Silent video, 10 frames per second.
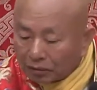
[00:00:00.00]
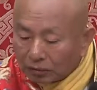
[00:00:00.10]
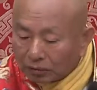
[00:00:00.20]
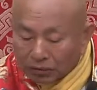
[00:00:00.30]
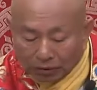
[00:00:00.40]

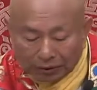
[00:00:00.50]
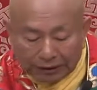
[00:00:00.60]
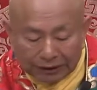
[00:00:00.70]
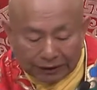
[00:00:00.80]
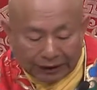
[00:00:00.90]

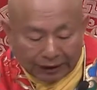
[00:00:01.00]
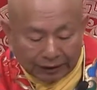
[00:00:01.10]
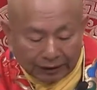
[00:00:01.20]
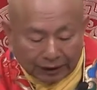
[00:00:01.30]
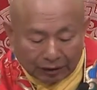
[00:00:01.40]
practice
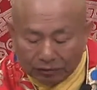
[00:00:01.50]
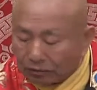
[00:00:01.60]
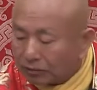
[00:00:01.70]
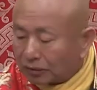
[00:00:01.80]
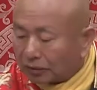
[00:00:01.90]

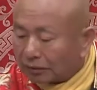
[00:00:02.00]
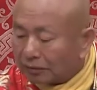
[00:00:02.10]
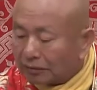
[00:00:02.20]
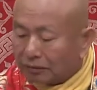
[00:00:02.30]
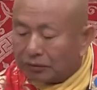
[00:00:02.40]
and is
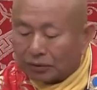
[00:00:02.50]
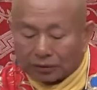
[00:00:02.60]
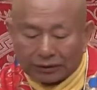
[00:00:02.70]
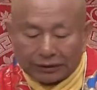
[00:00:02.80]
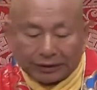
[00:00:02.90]

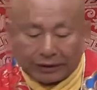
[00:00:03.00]
paired with